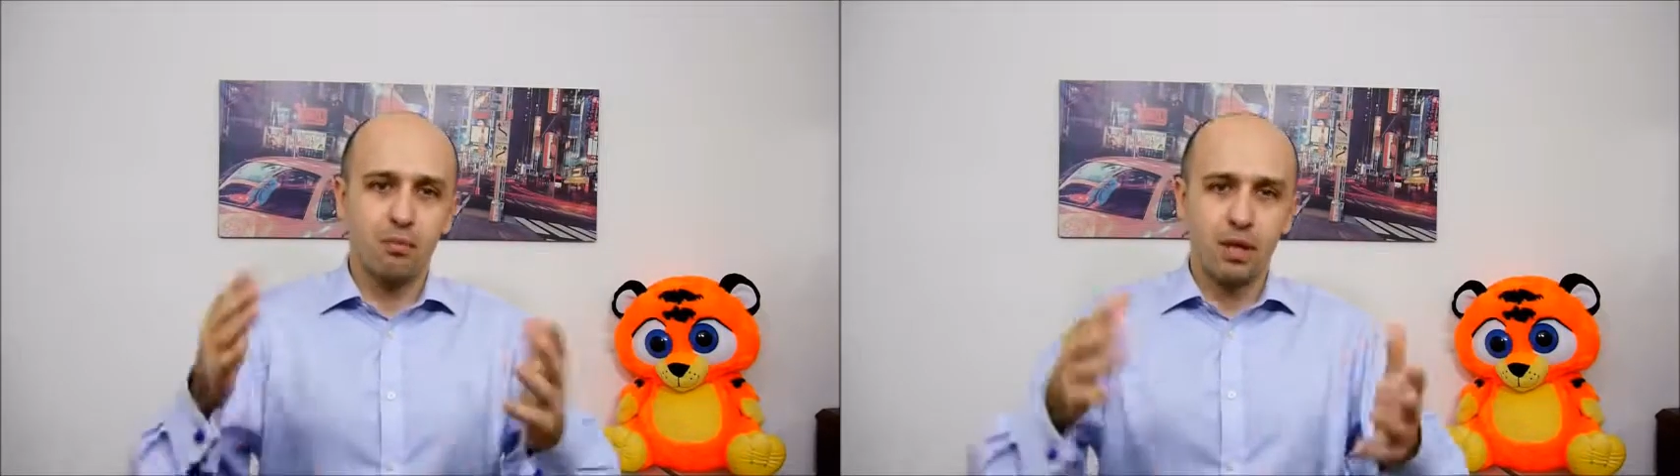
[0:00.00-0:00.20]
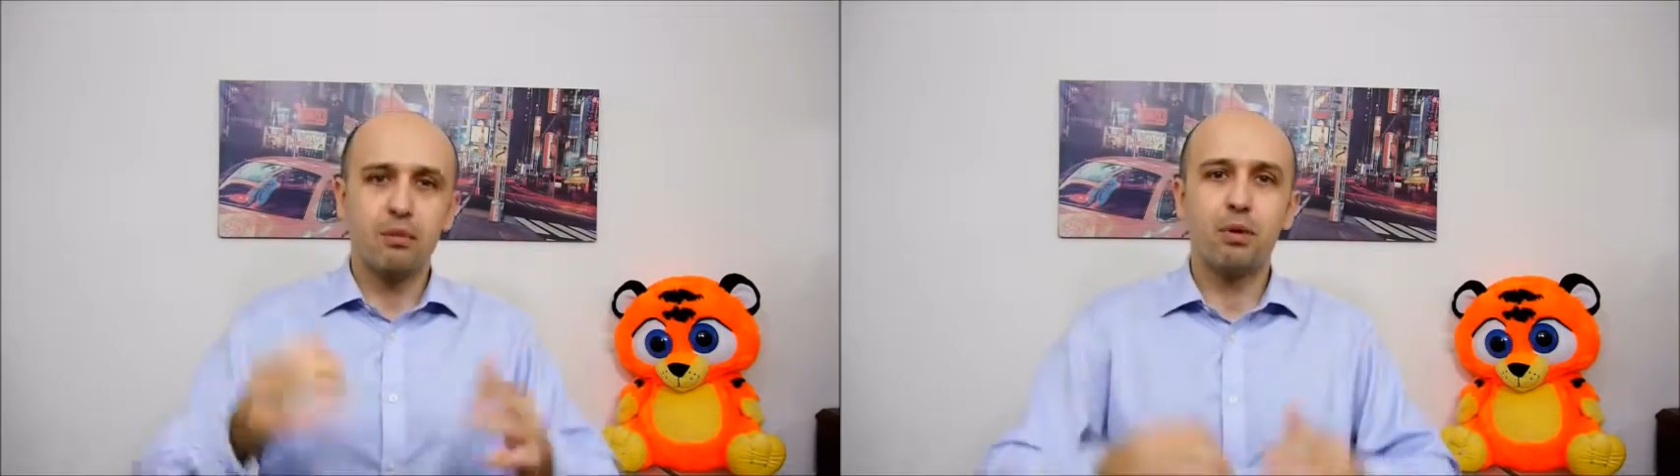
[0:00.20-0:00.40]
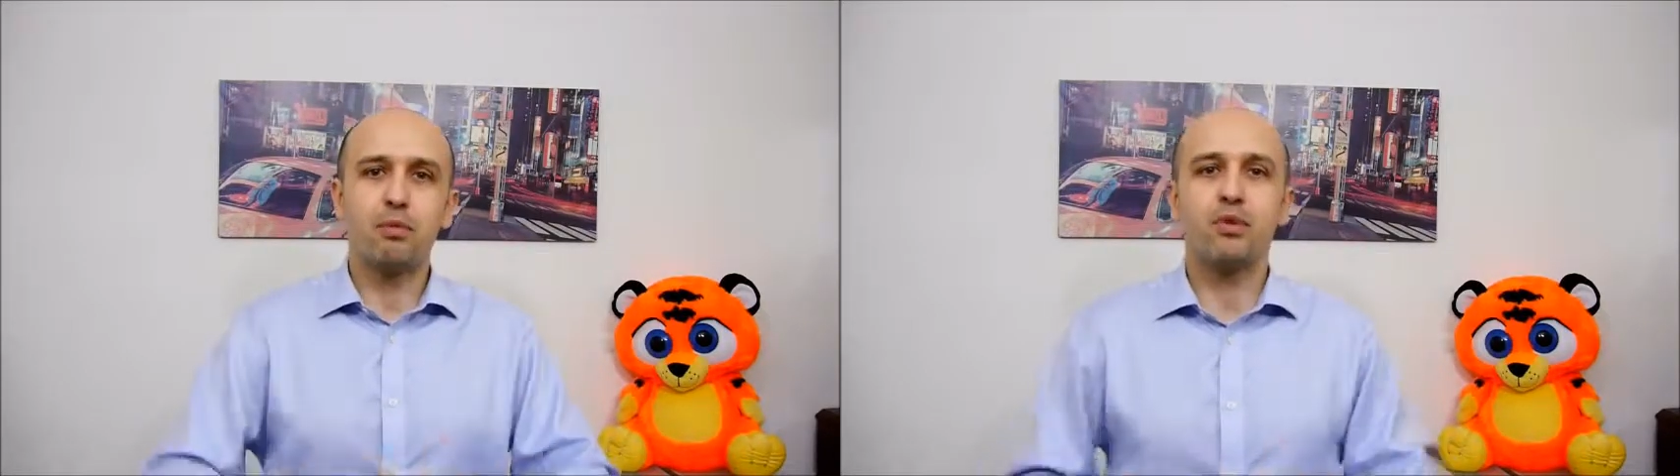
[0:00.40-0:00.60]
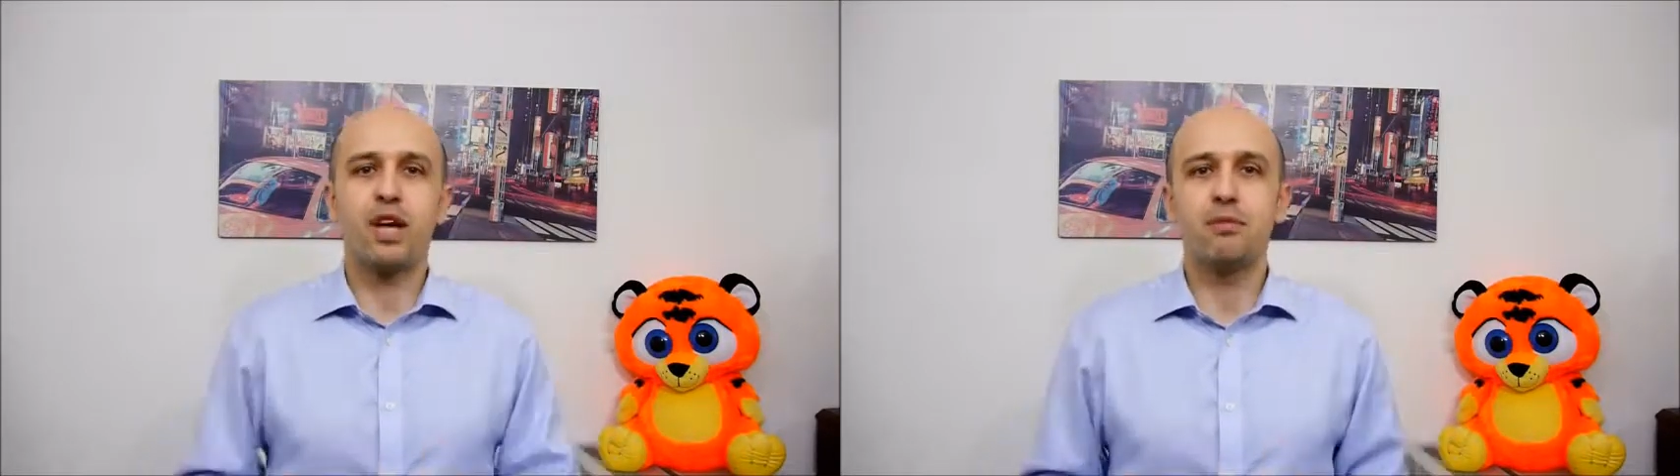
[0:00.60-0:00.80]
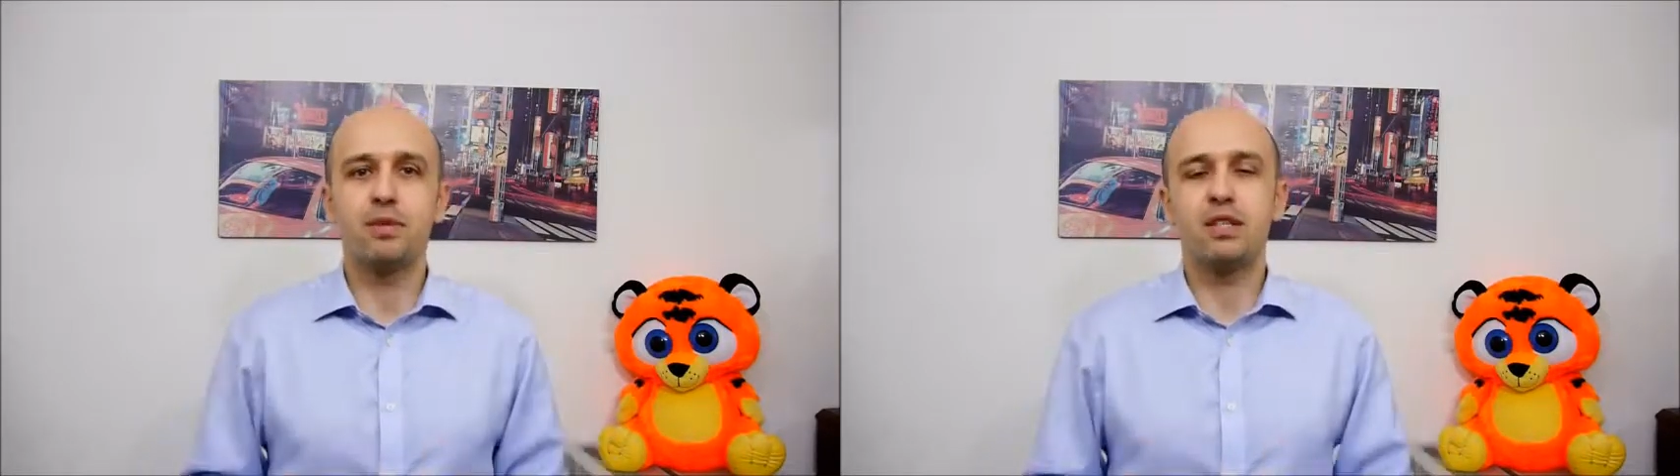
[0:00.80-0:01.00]
Many people
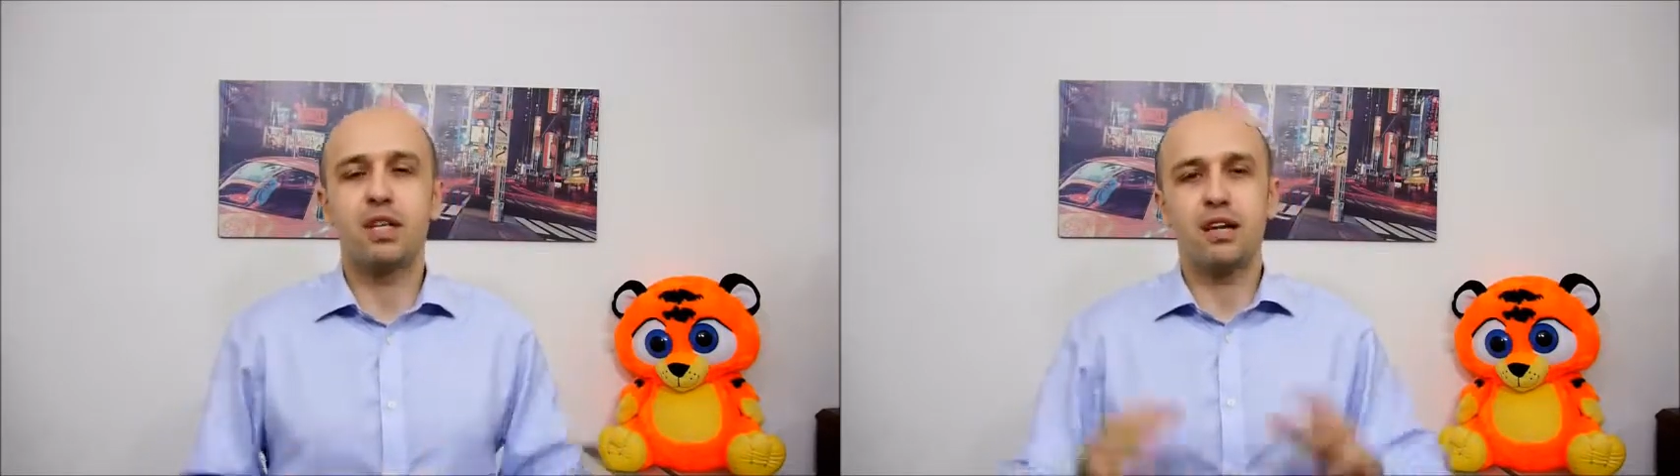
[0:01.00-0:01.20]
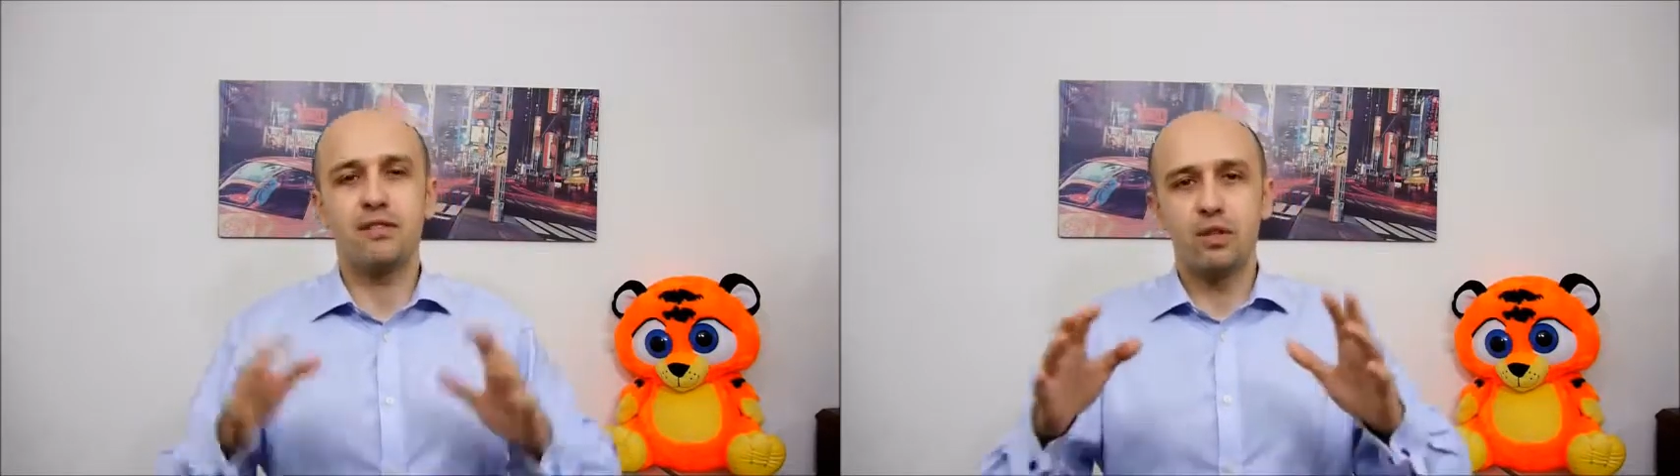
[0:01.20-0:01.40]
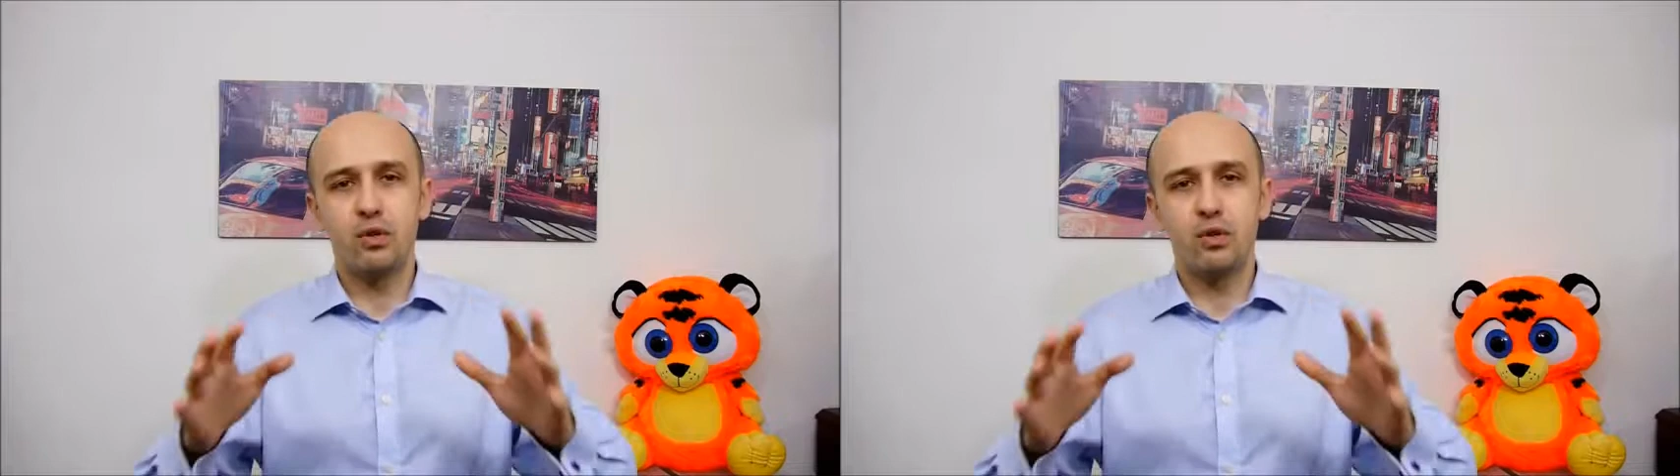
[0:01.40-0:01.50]
tell me that I have a